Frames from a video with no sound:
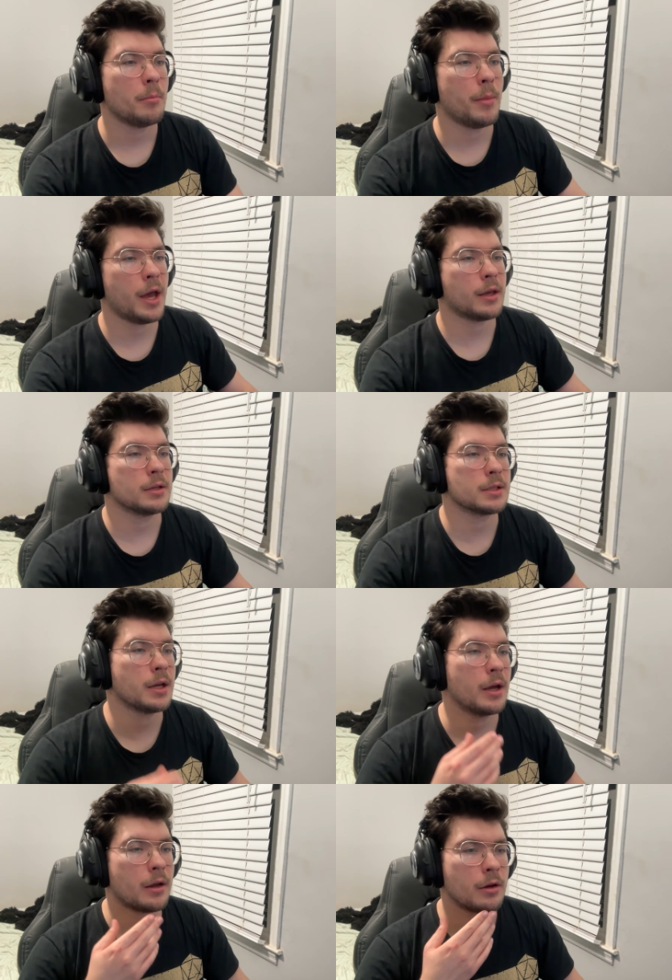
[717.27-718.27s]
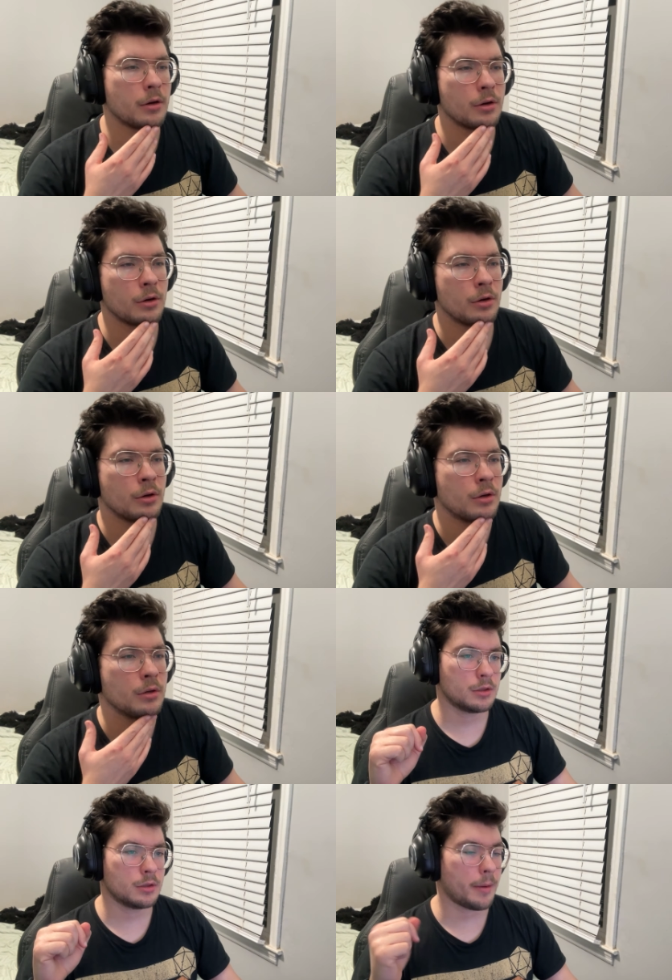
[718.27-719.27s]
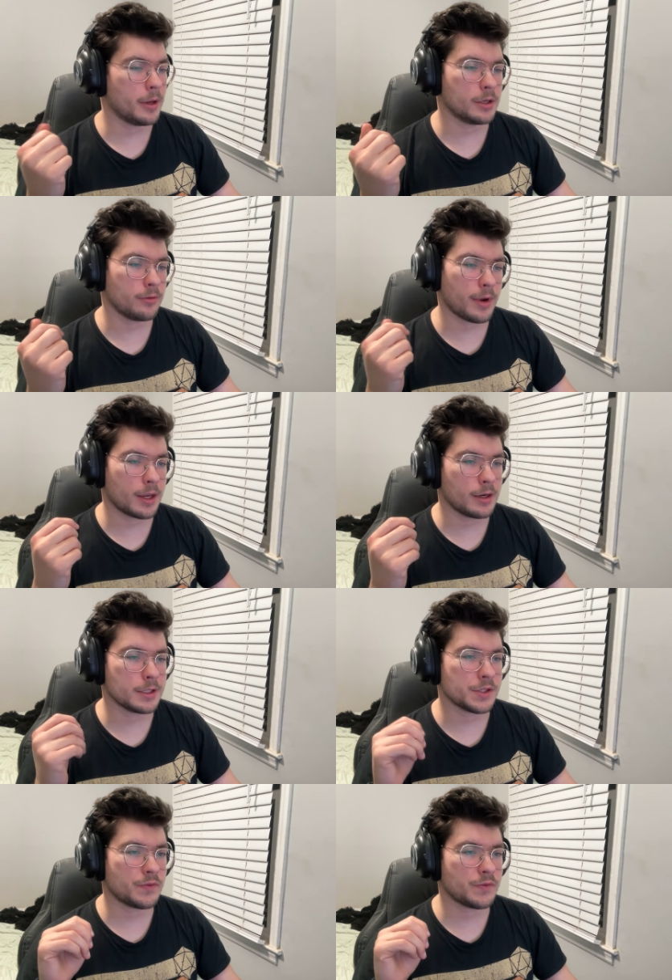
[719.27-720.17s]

McIntyre. I mean, I don't recognize his